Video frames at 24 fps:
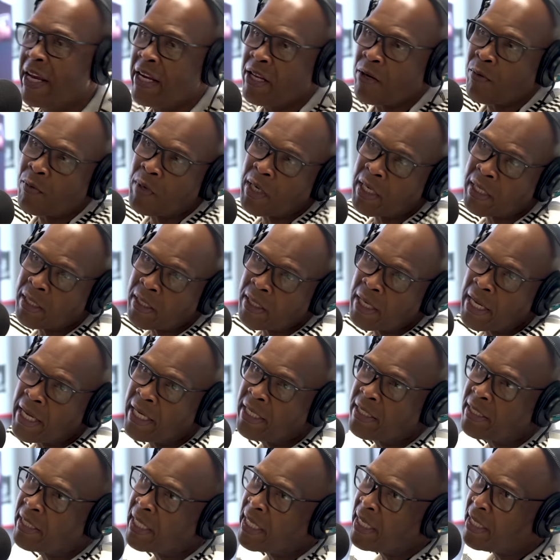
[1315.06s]
anyone
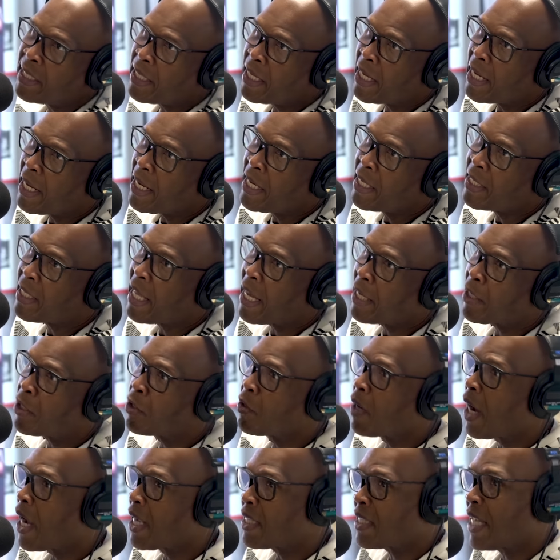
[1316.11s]
in TDE that
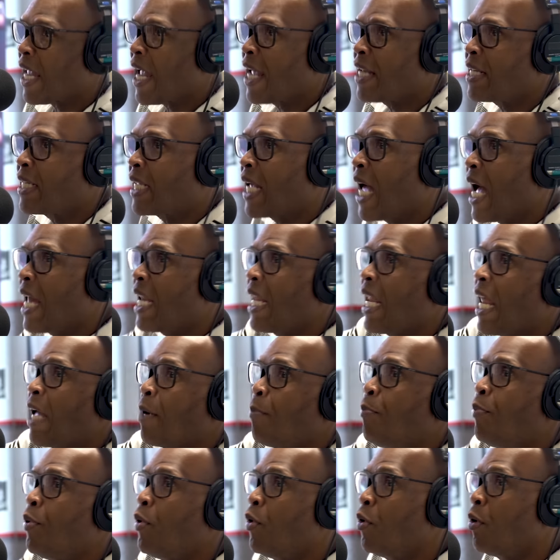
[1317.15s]
you guys had to kind of
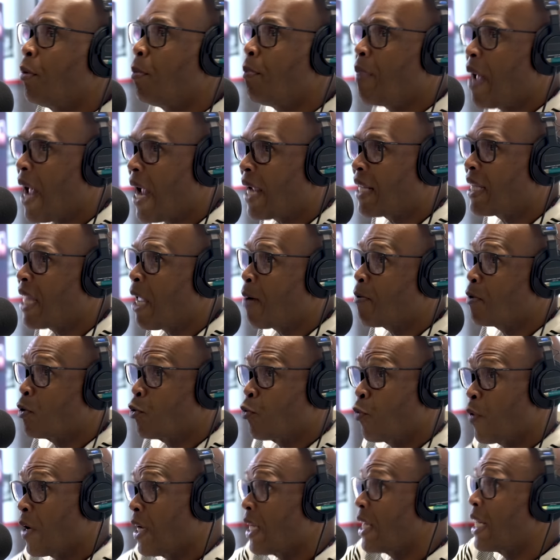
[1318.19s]
like pull back that was
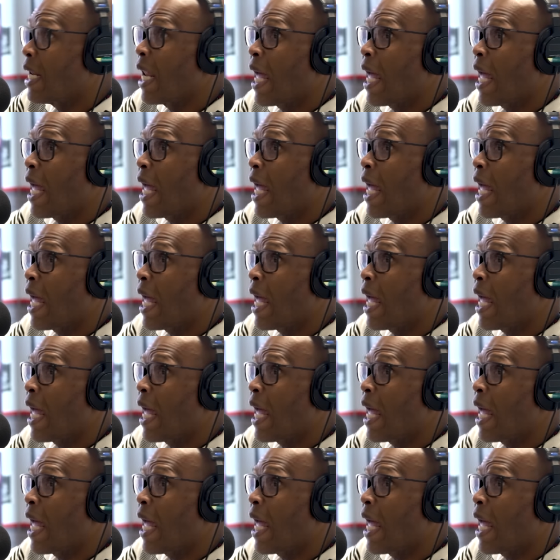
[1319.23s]
really